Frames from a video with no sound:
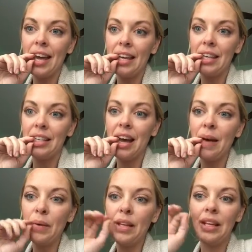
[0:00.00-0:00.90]
and
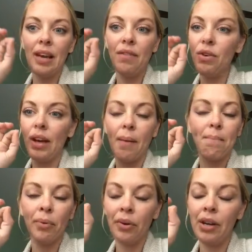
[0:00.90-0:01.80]
I'm going to give you like a
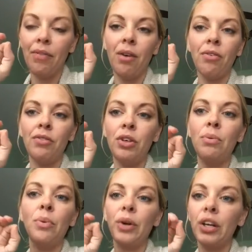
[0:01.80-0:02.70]
brief overview,
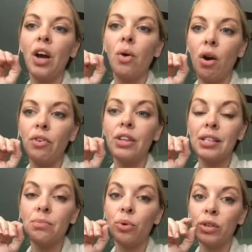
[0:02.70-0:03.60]
but we're going to go over
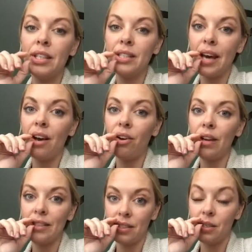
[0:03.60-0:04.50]
this more detailed
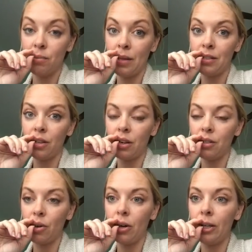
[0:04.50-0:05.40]
as the semester
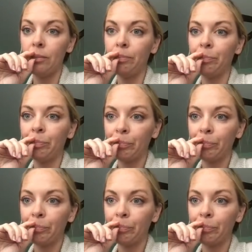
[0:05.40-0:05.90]
goes on.